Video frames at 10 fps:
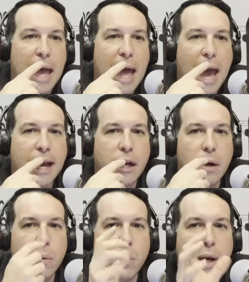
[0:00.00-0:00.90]
And
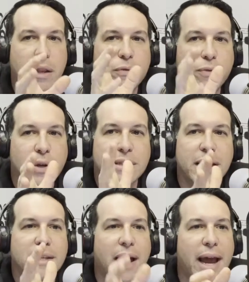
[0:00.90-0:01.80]
one of the first
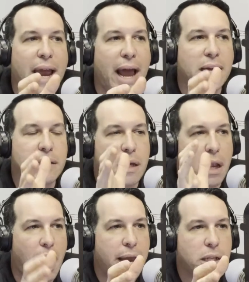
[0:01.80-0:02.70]
things I ask
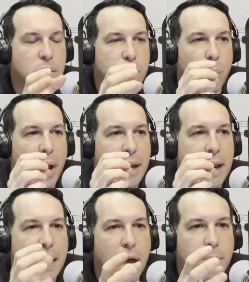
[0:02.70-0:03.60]
clients when
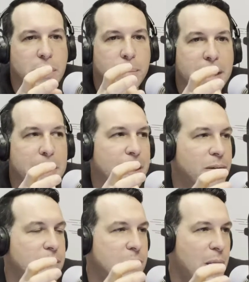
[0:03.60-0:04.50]
they come to me and
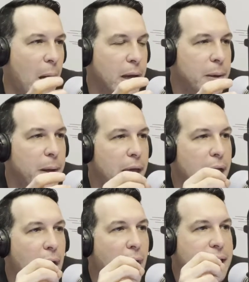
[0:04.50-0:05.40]
they're stuck,
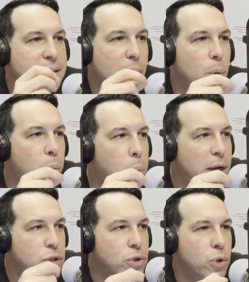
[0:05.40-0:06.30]
I say, well,
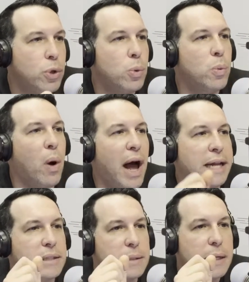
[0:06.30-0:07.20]
what do you
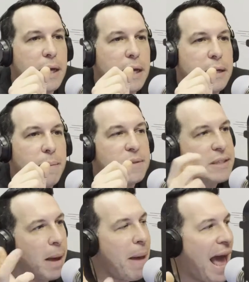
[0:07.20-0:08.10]
want?
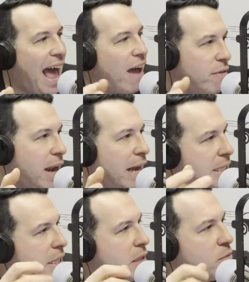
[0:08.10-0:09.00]
Some have an
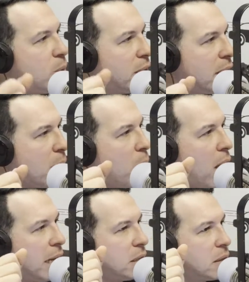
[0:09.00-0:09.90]
idea of what they
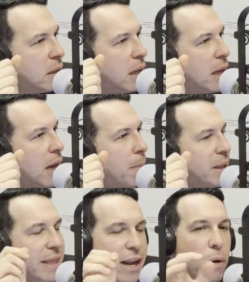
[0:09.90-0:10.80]
want,
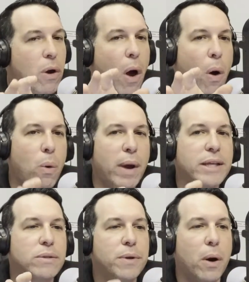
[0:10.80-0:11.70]
but they don't
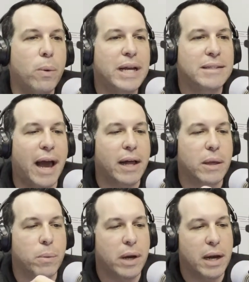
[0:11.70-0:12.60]
always know
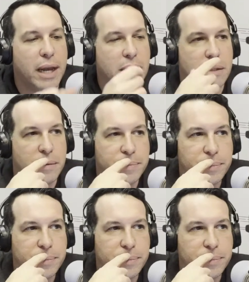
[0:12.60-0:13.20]
exactly what it is.